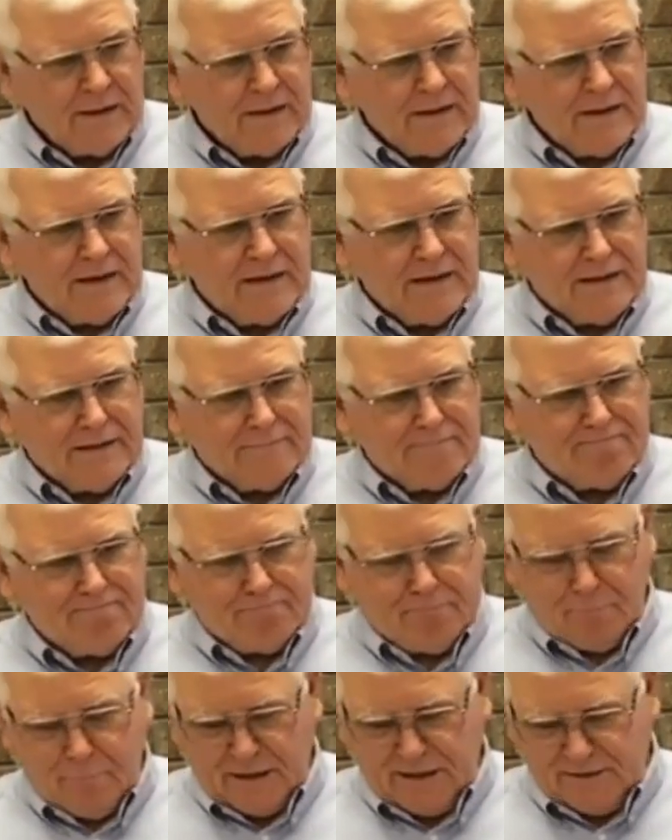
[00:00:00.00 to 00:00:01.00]
Uh,
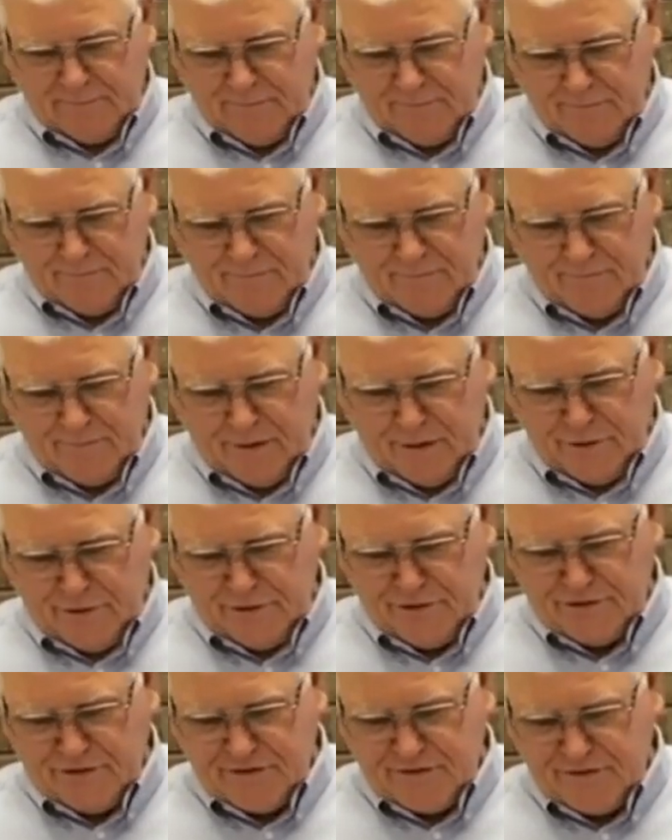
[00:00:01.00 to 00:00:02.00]
but
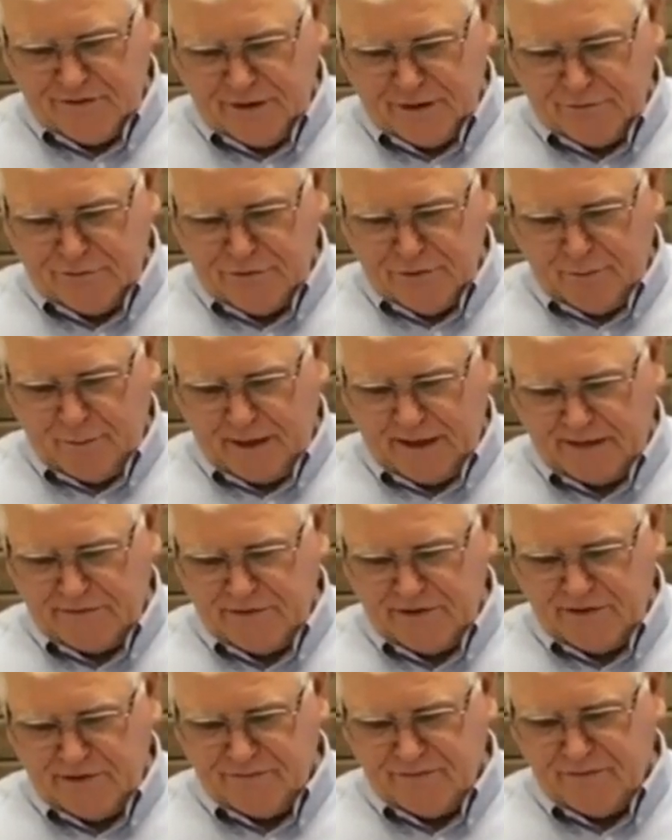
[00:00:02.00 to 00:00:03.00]
Lewis notes a
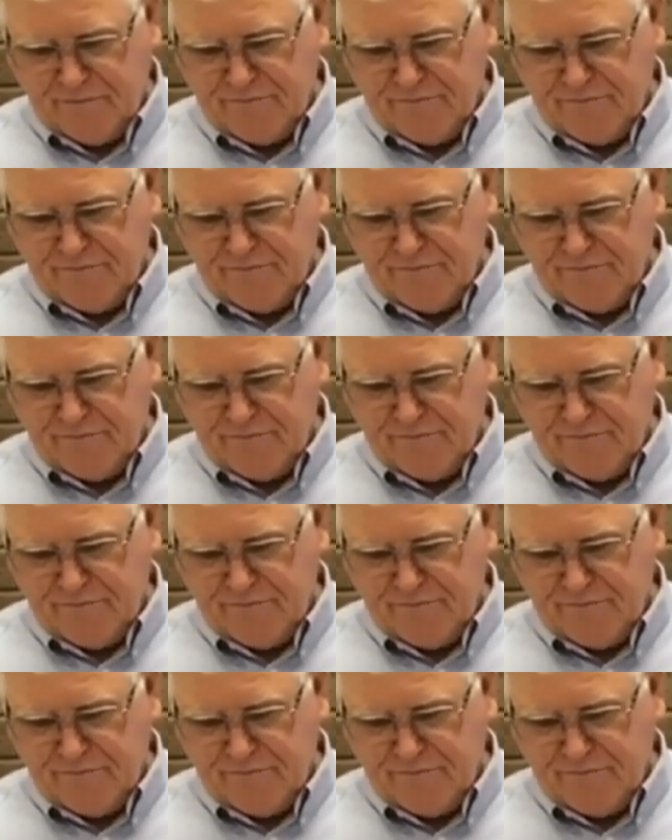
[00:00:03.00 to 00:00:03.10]
passage from